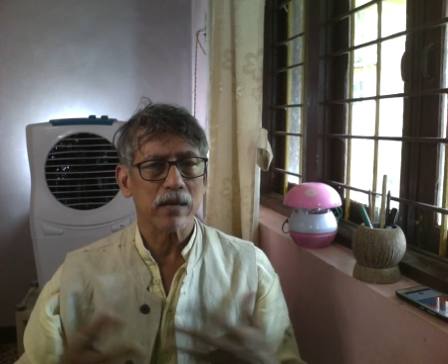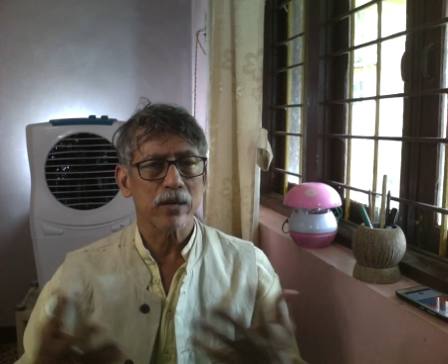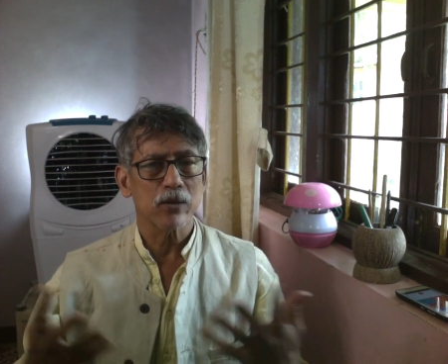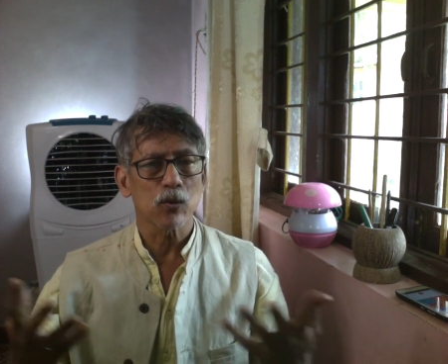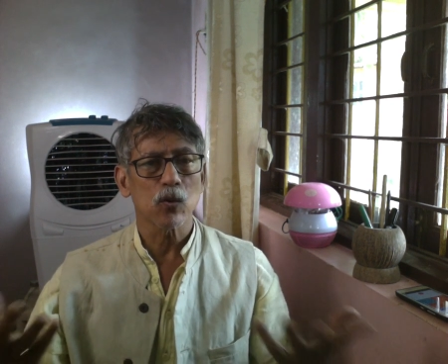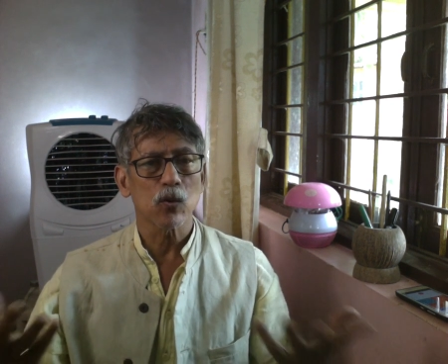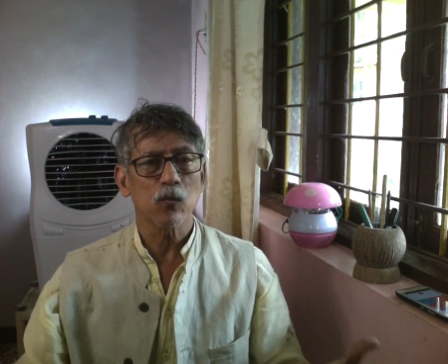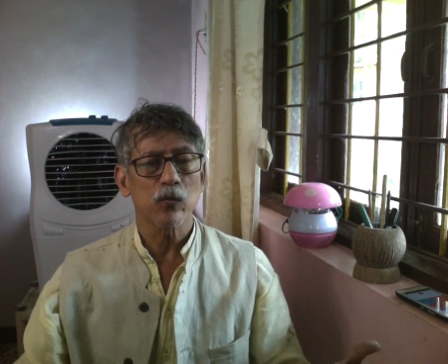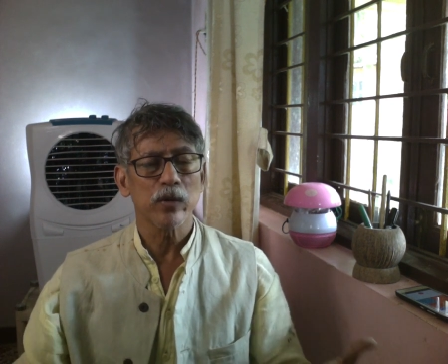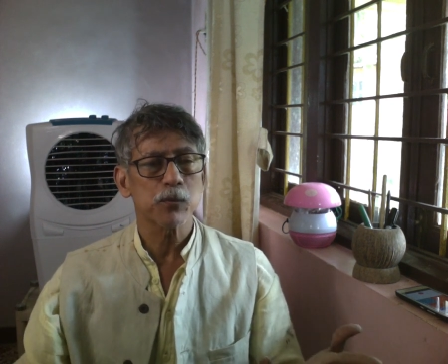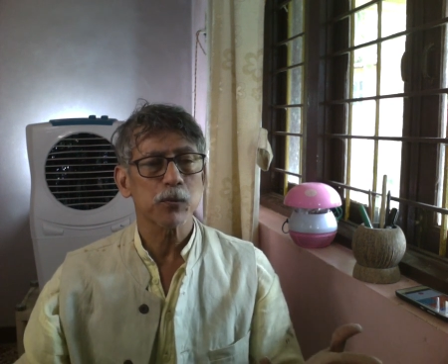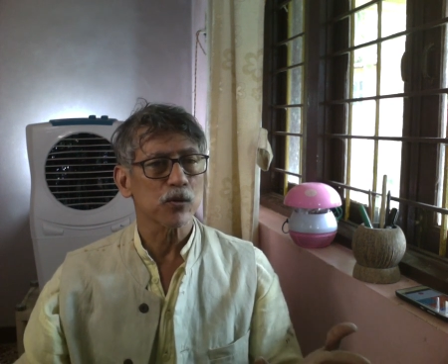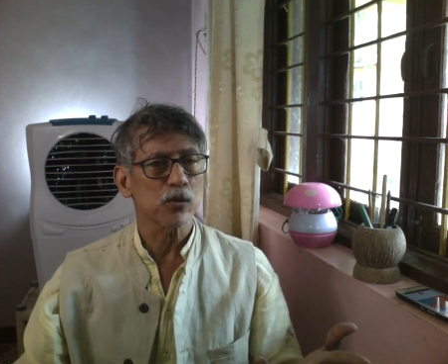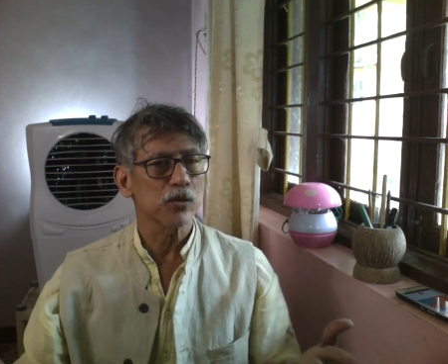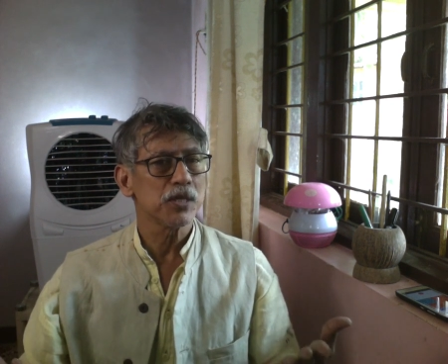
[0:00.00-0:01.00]
I don't know
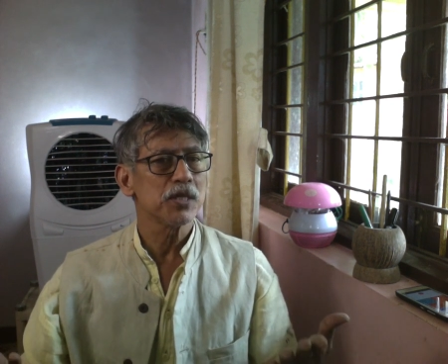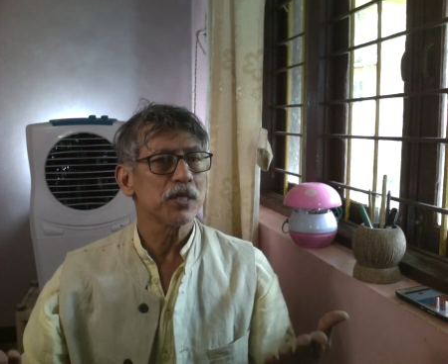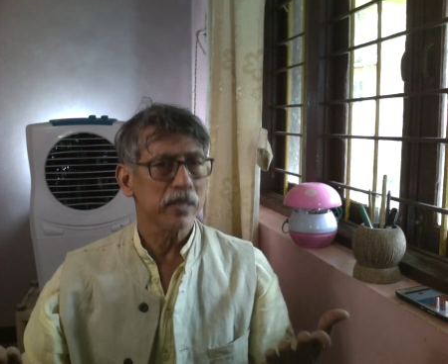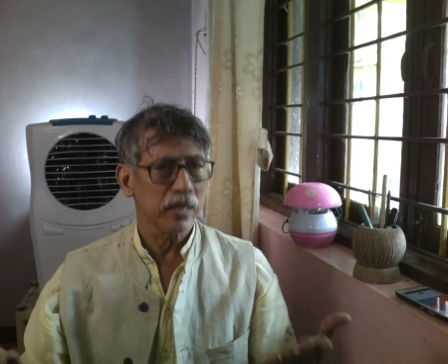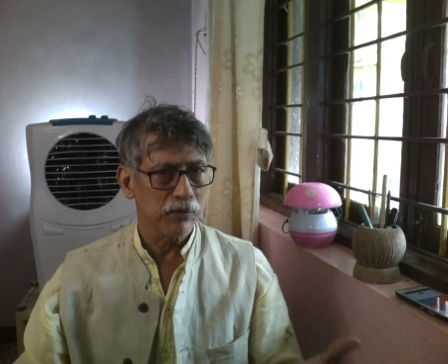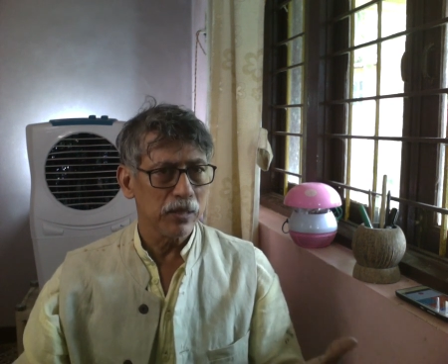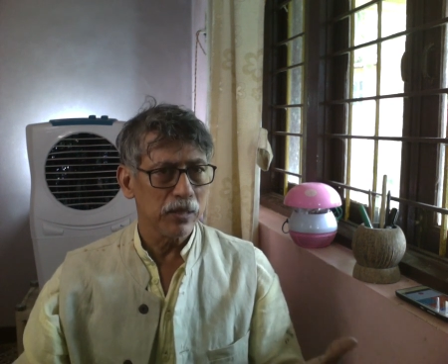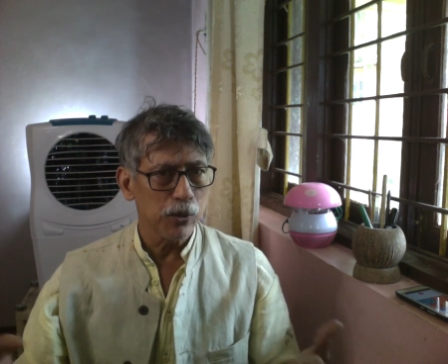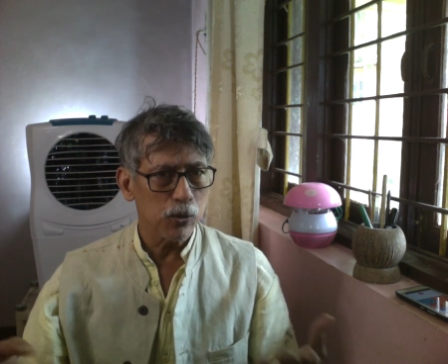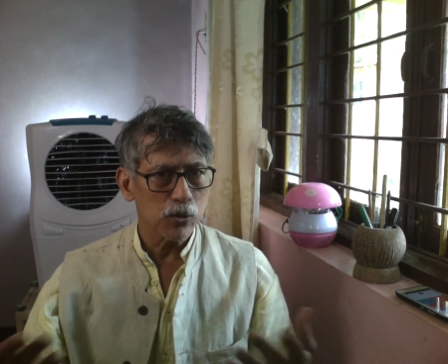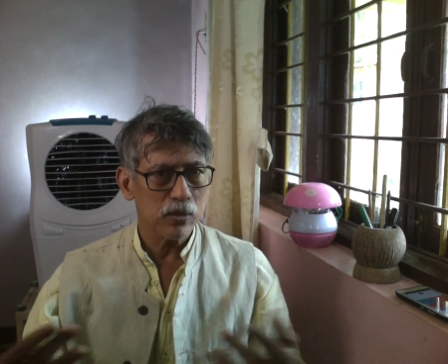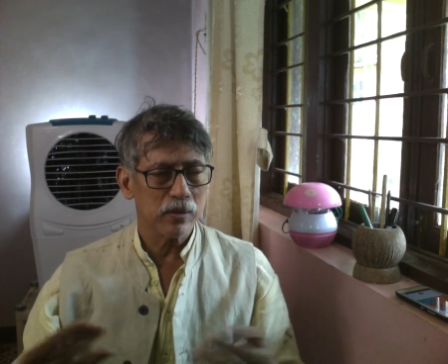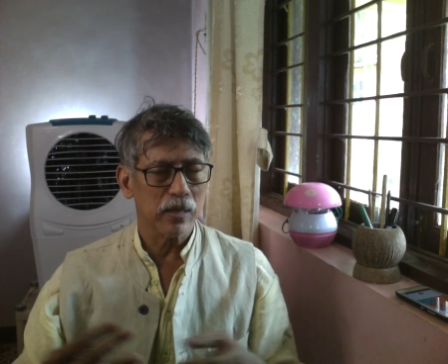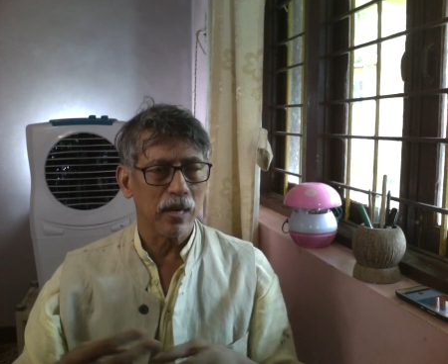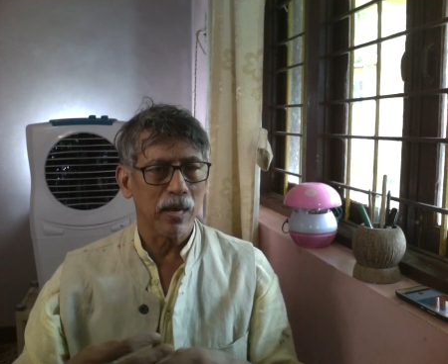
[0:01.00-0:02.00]
which procedure they will
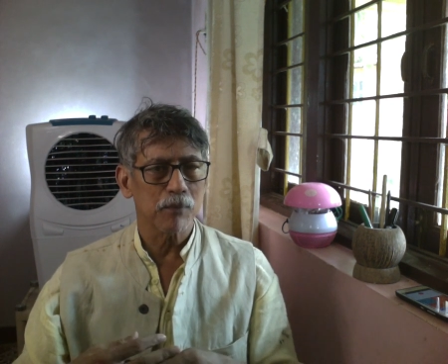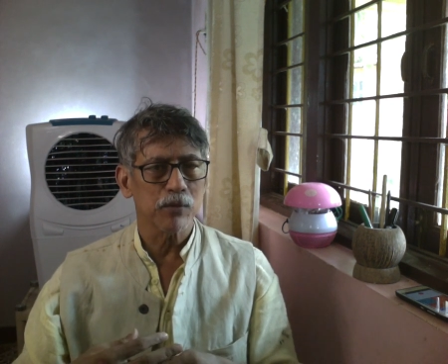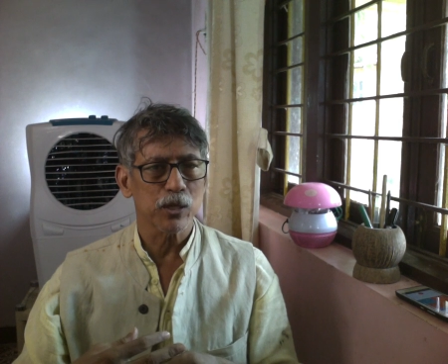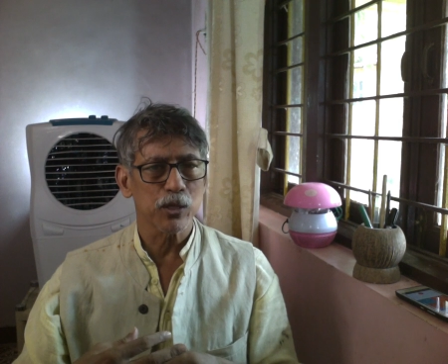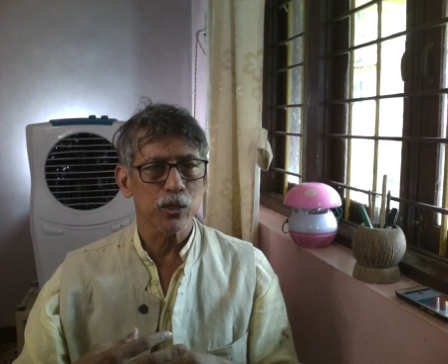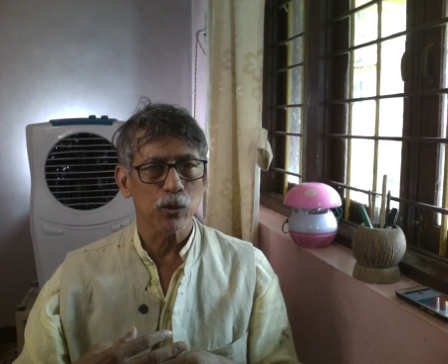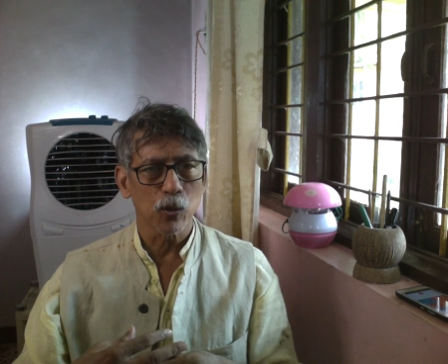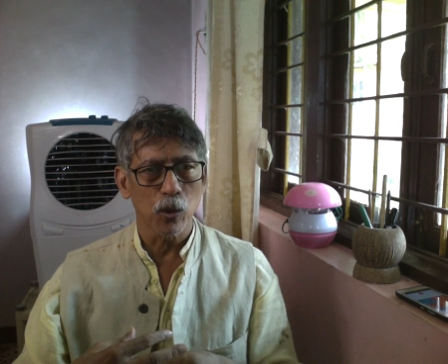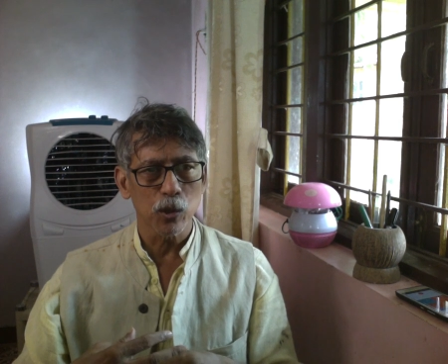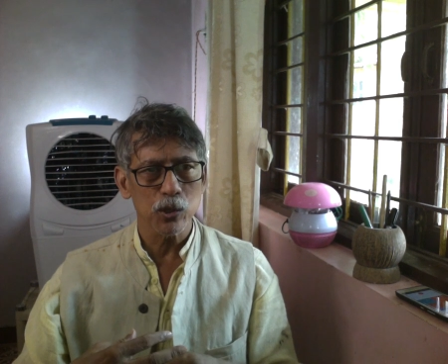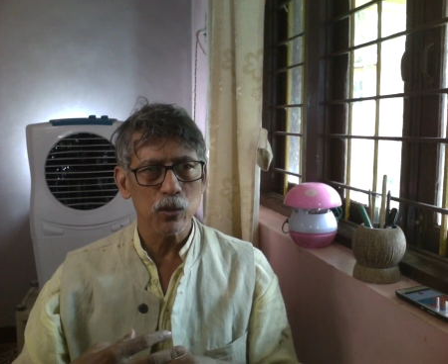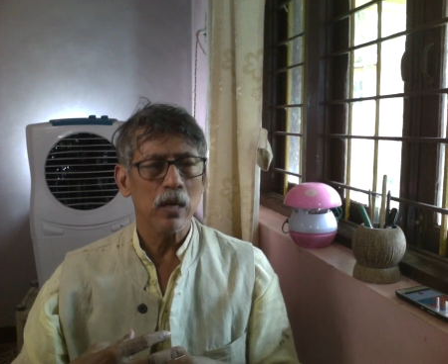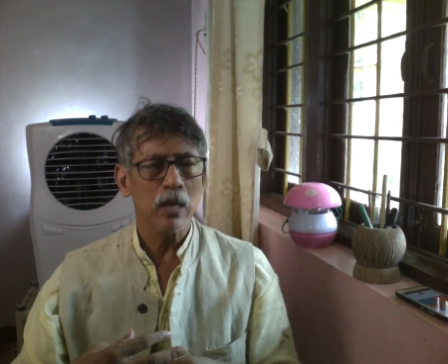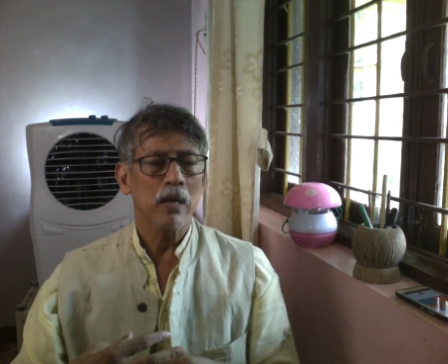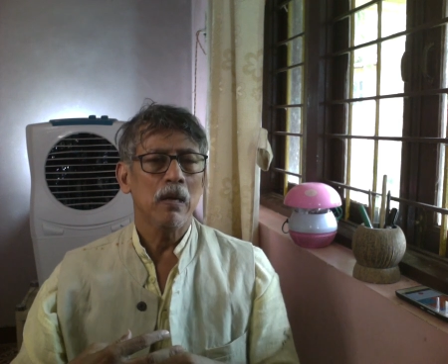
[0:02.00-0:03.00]
use, the lab that you go to.